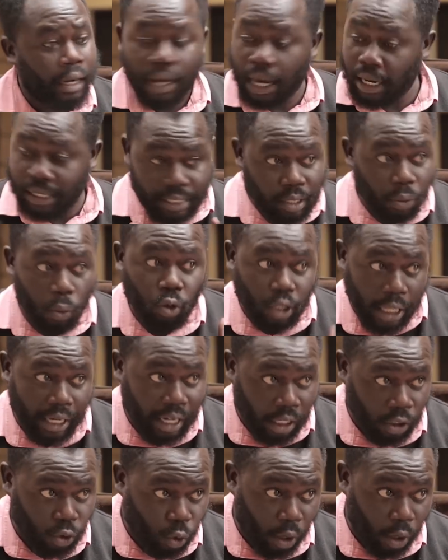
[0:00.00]
I'll see what I
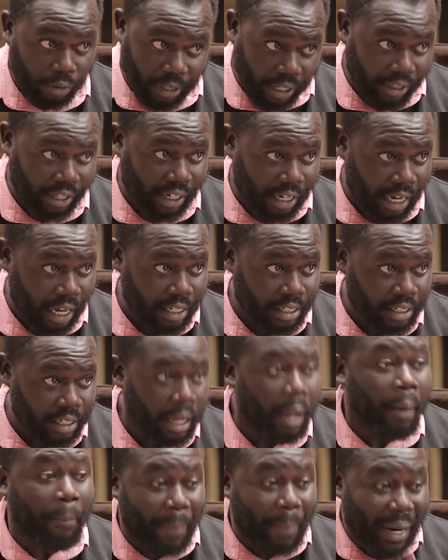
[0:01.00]
can do after the class.
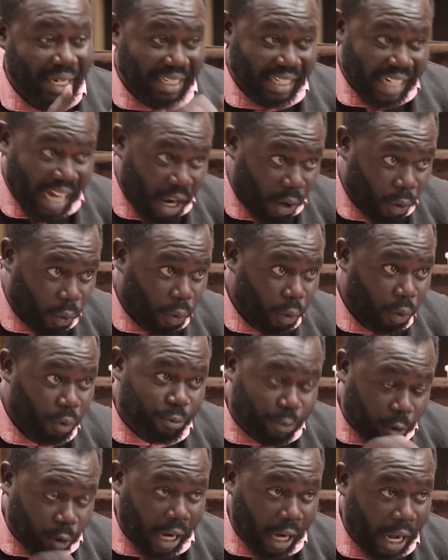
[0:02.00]
But now,
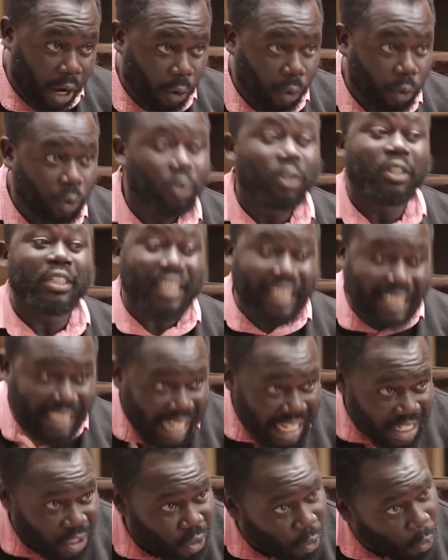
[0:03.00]
for now,
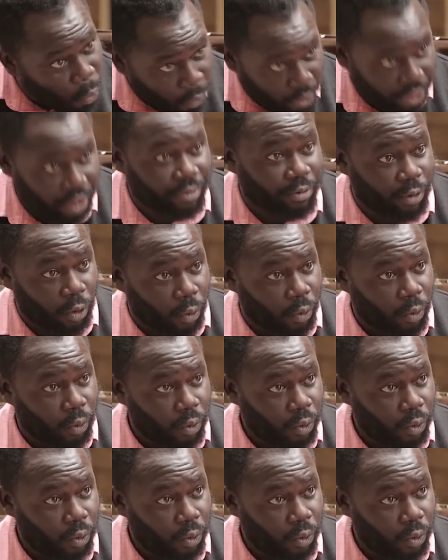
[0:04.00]
just go with the flow.